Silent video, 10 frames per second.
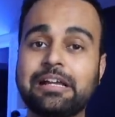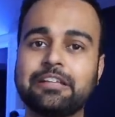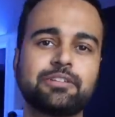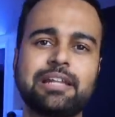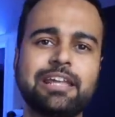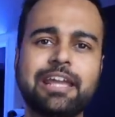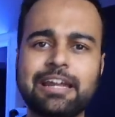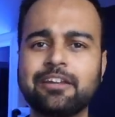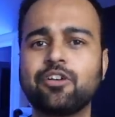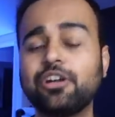so that they
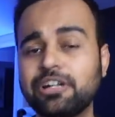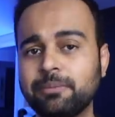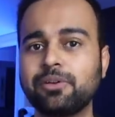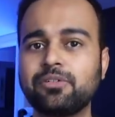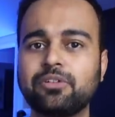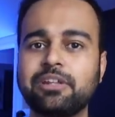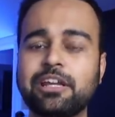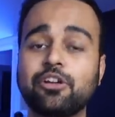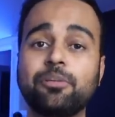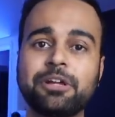can contribute to the
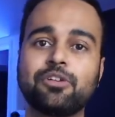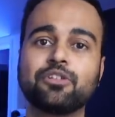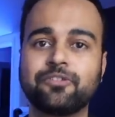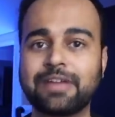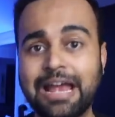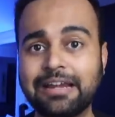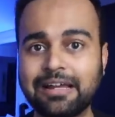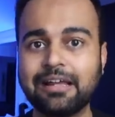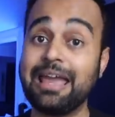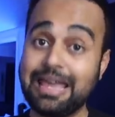economic growth of
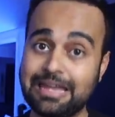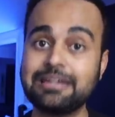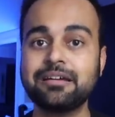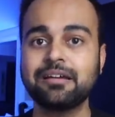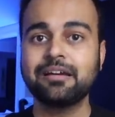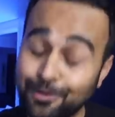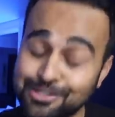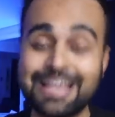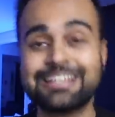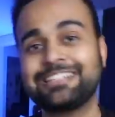Canada and
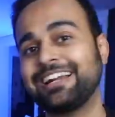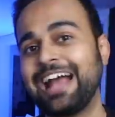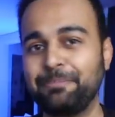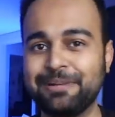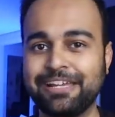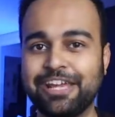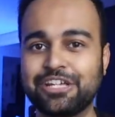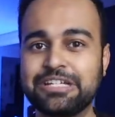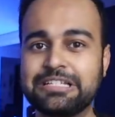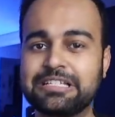process their
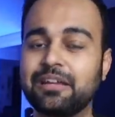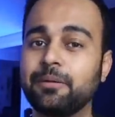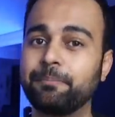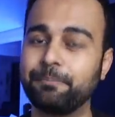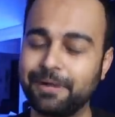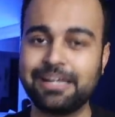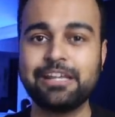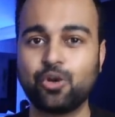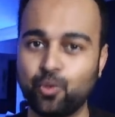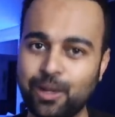applications
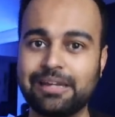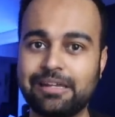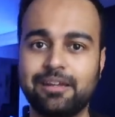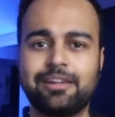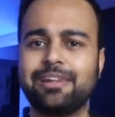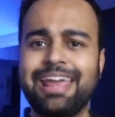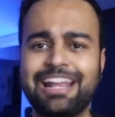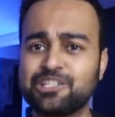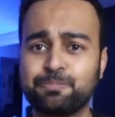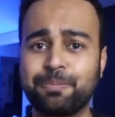pretty quickly in an
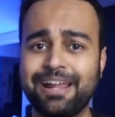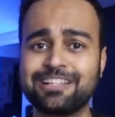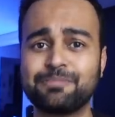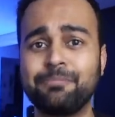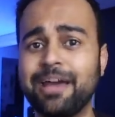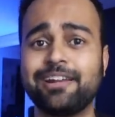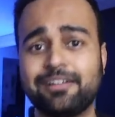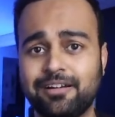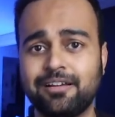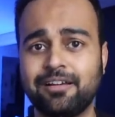express
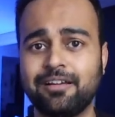manner.